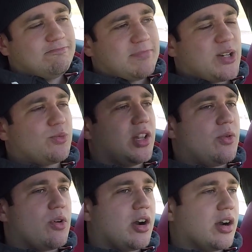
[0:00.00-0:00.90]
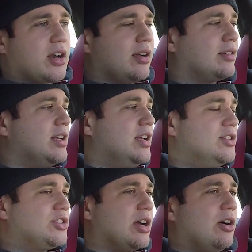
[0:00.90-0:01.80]
didn't really work.
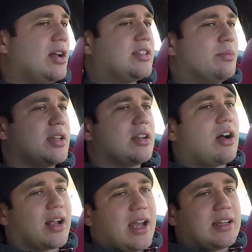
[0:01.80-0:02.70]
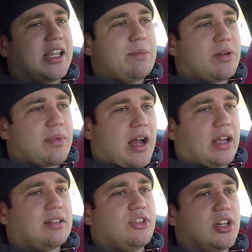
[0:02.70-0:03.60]
So it's something to, again, keep in
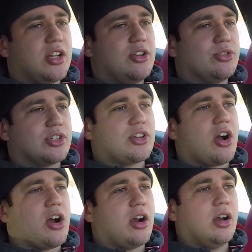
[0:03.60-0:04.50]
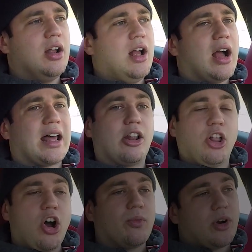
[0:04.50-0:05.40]
mind if you're gonna use this car on a
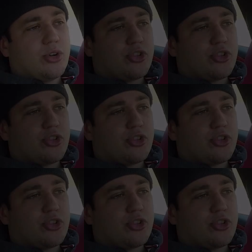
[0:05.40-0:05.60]
long road